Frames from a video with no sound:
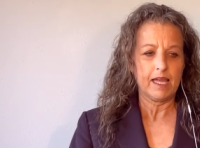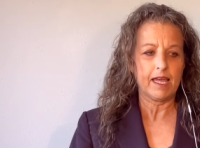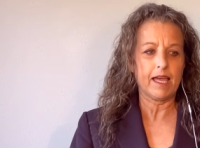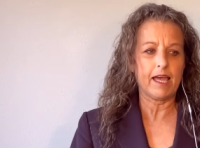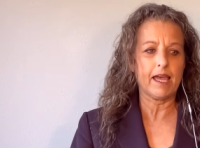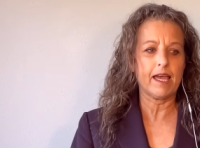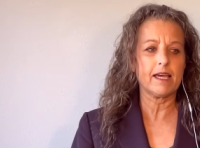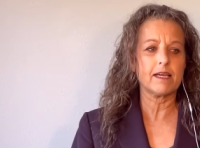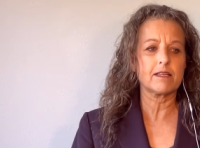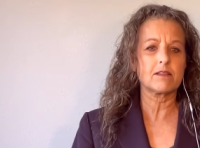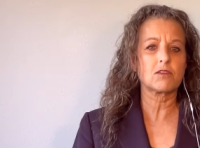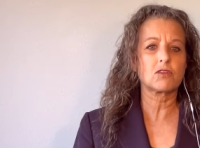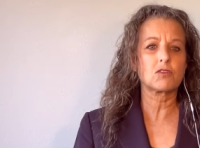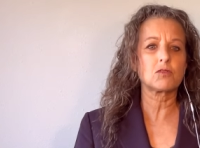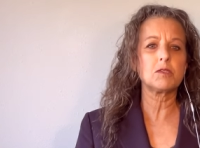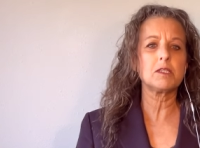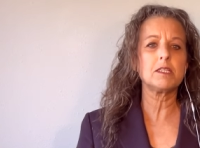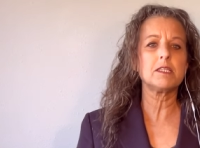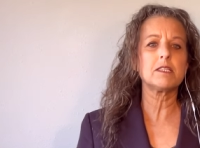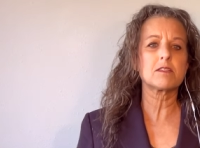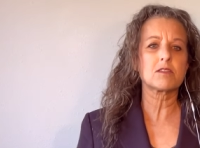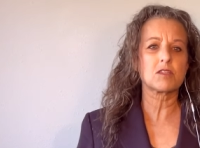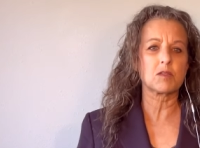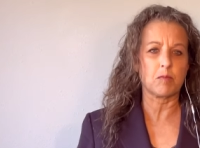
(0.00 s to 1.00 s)
And
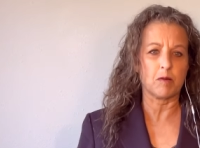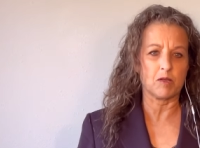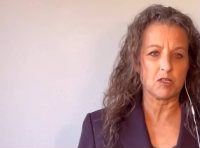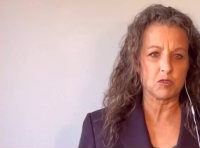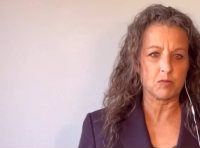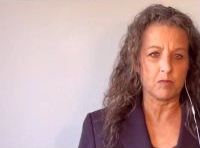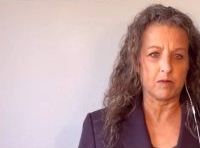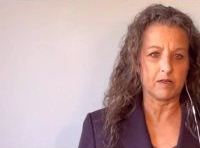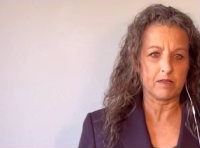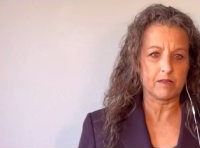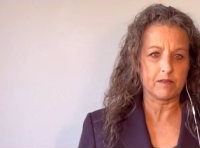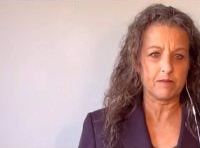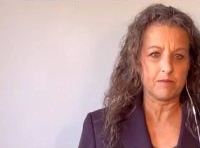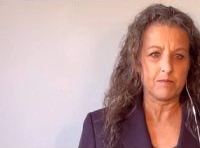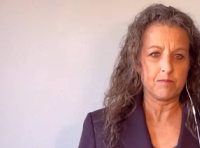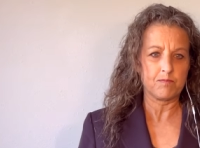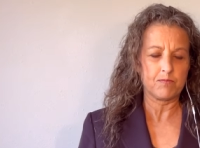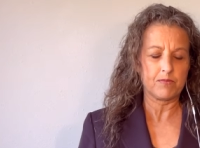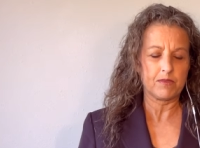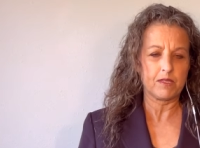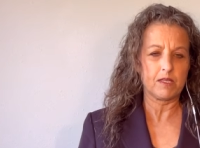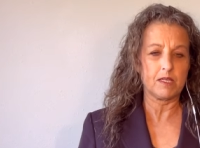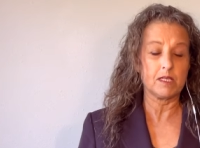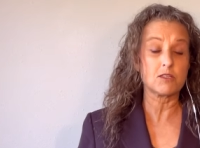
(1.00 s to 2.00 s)
green is the benchmark.
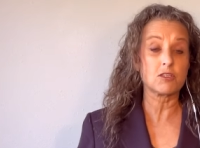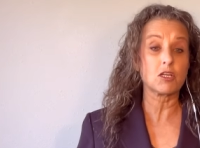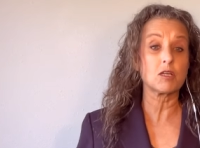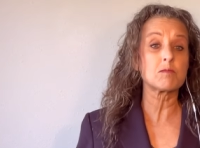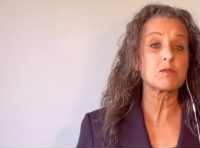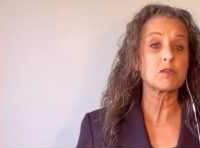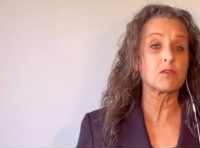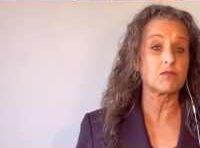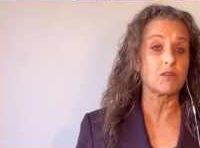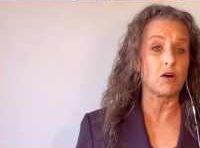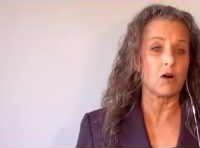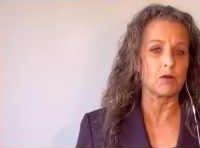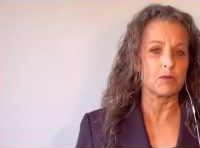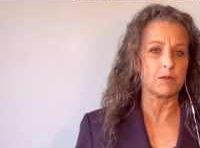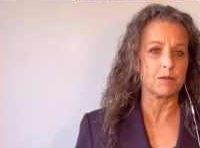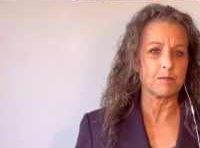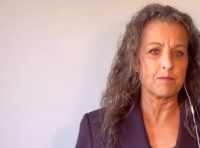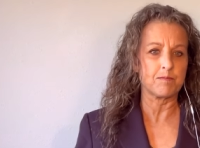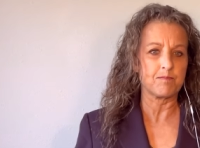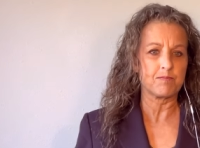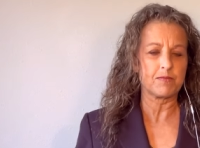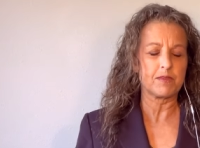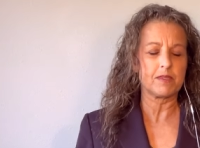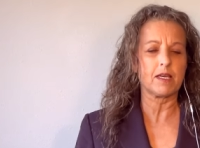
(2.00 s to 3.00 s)
In terms of
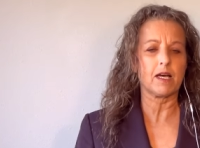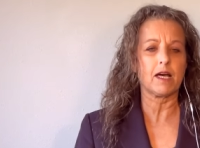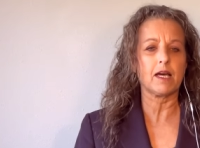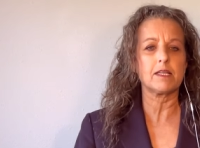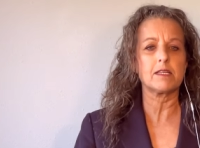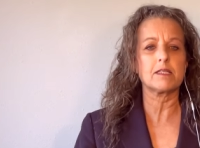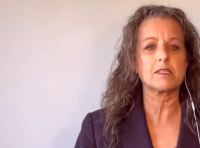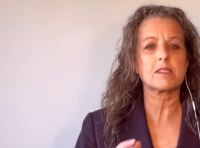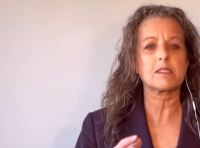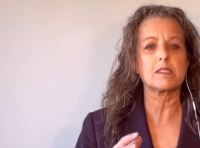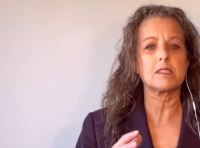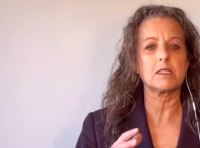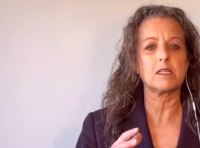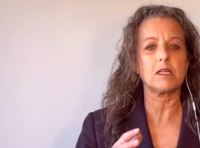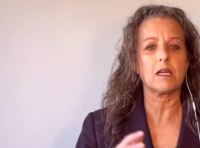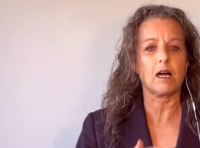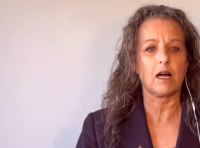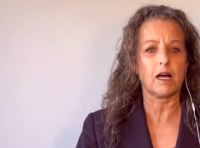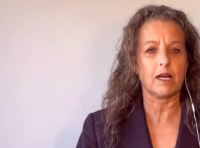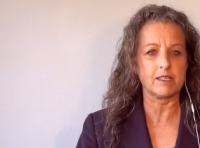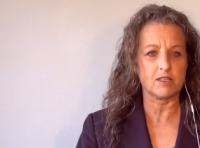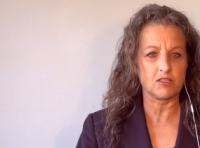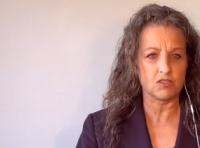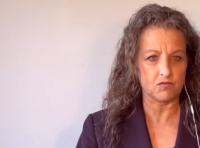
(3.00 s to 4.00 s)
volume, that is the
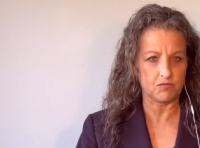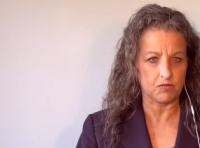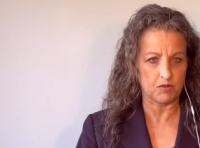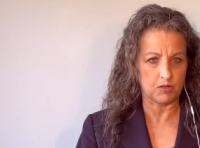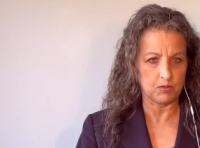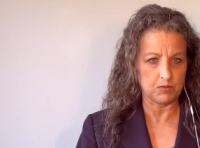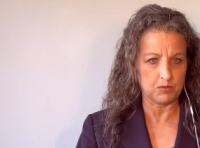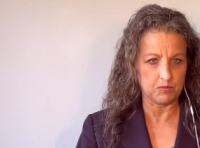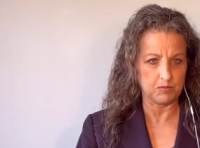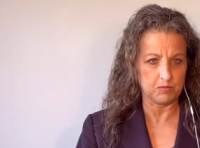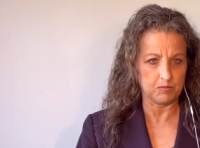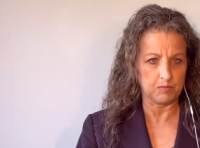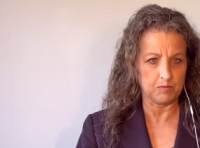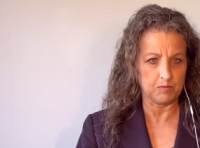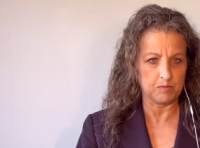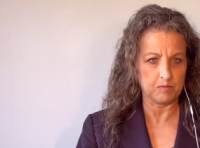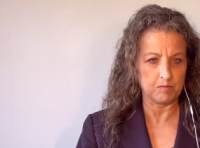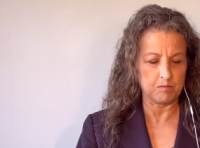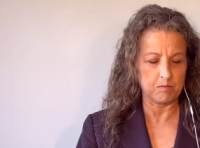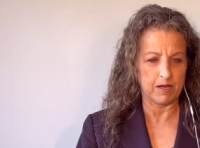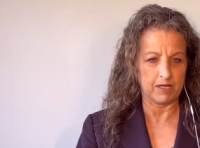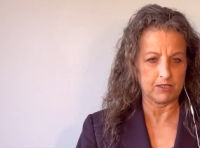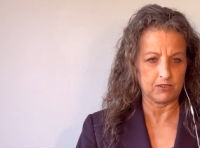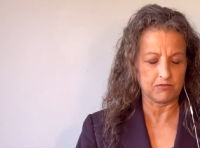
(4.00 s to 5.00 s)
highest volume
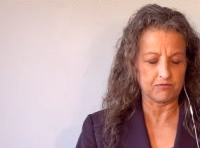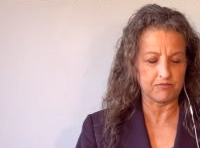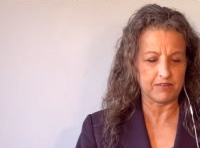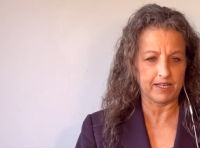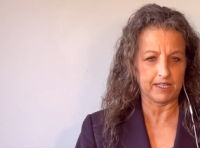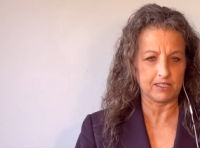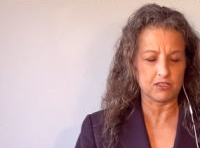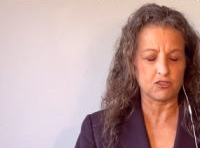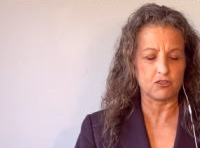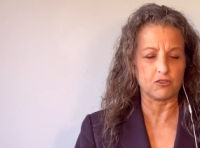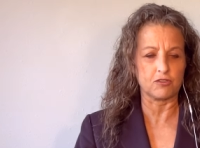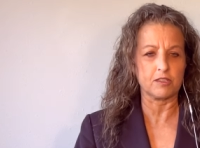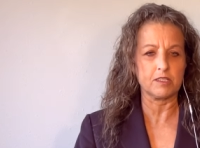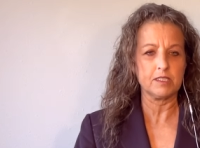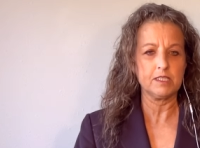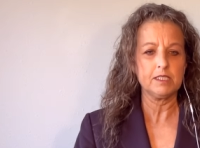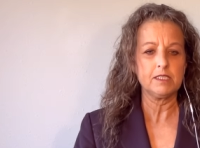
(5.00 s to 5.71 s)
manufactured.